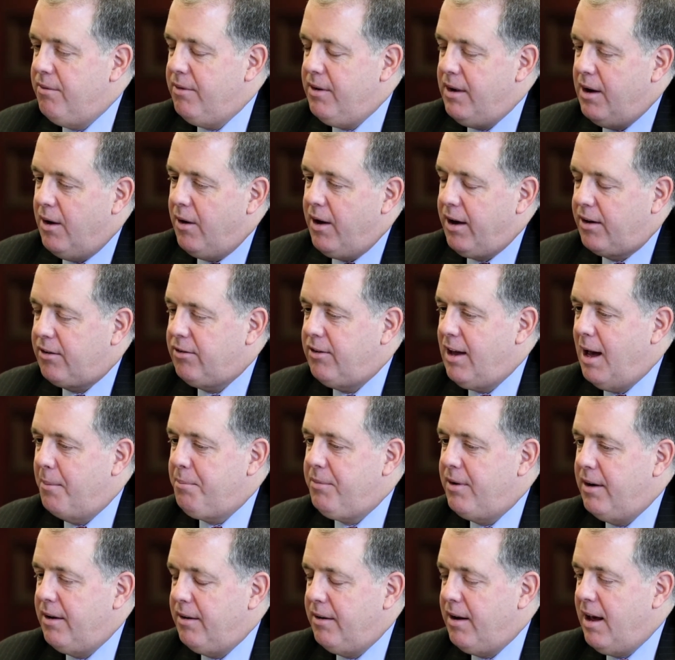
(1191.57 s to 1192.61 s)

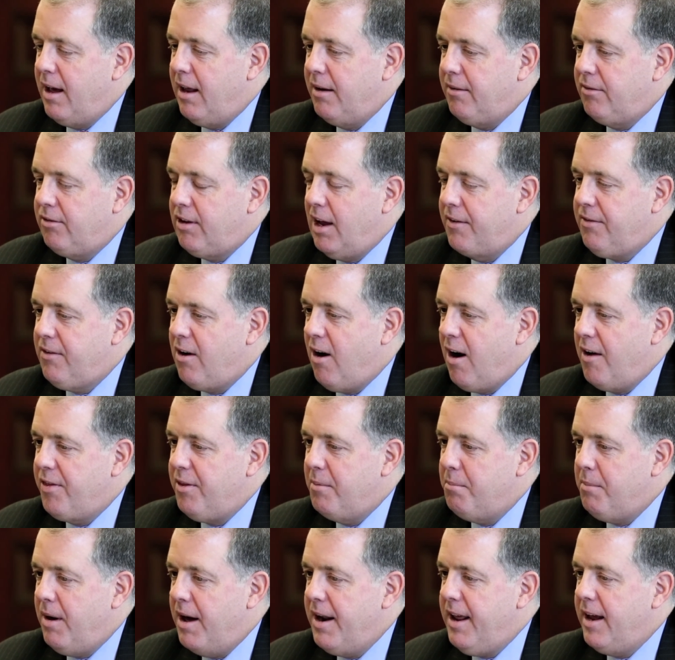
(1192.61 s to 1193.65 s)
accept and safeguard the
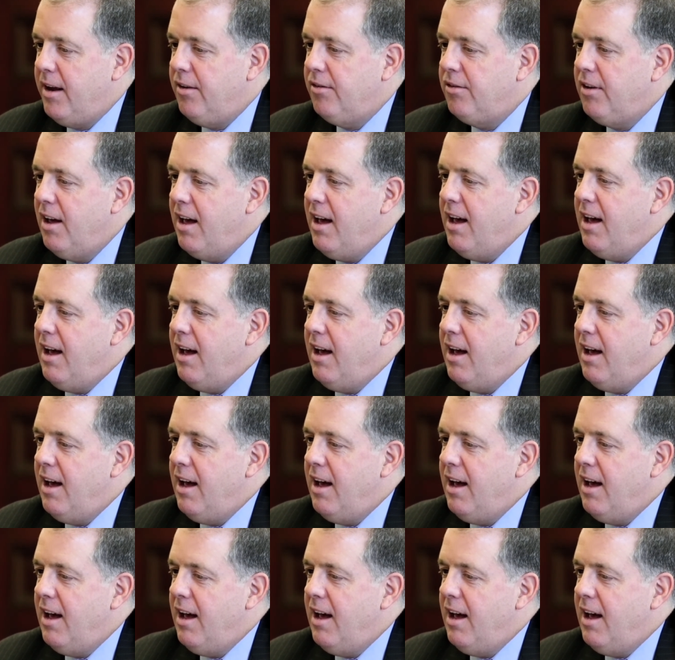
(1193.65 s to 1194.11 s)
monies.